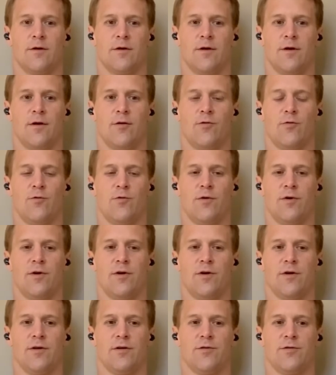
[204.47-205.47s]
and
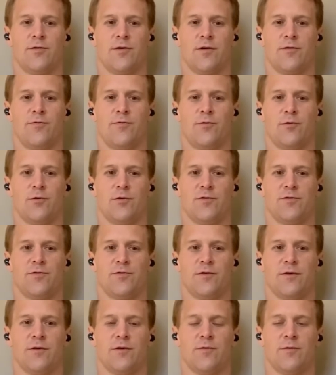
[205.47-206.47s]
really try to
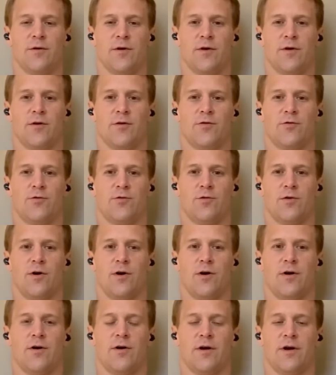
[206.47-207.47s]
forcefully
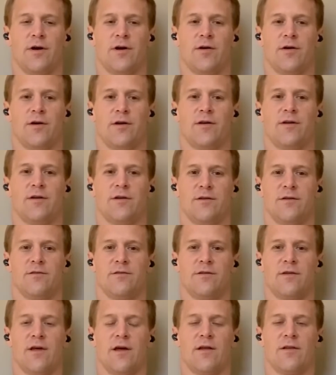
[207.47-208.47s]
draw air
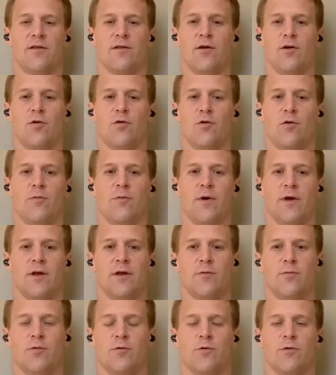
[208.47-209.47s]
into that lower
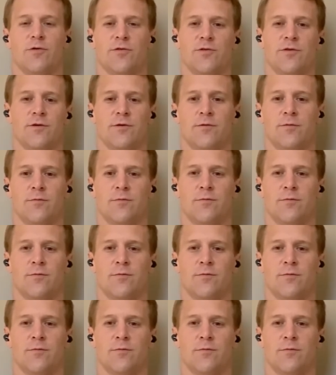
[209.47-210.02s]
belly portion